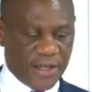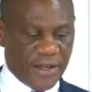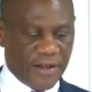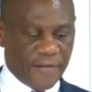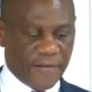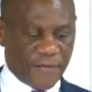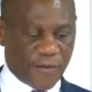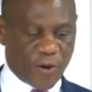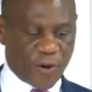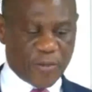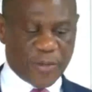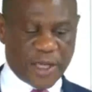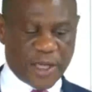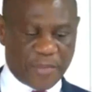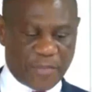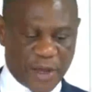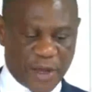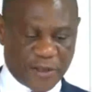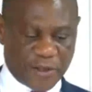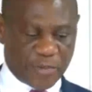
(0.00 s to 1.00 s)
from the
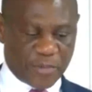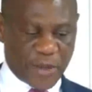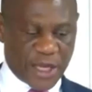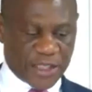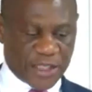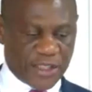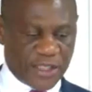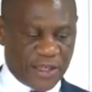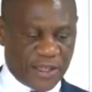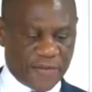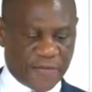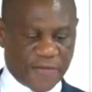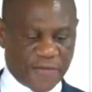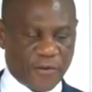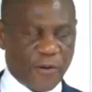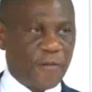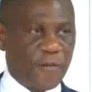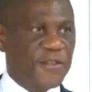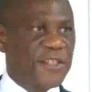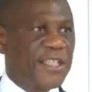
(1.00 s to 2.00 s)
perspective
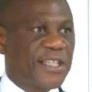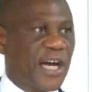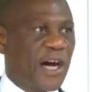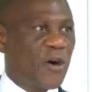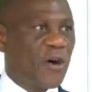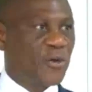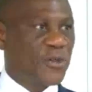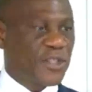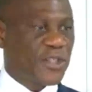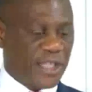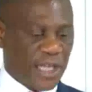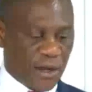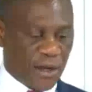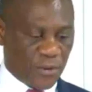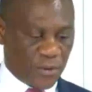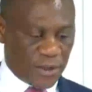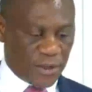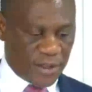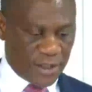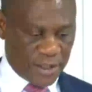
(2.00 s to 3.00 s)
of
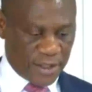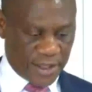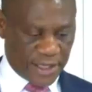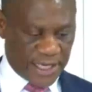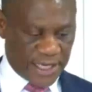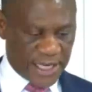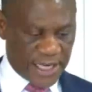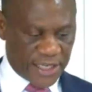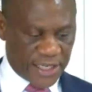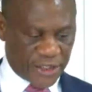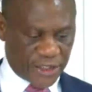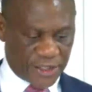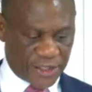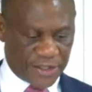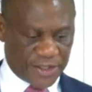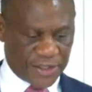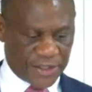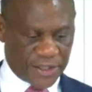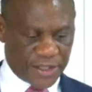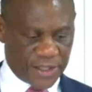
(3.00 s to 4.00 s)
South-South
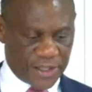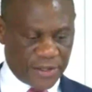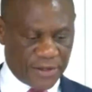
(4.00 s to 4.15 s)
relations.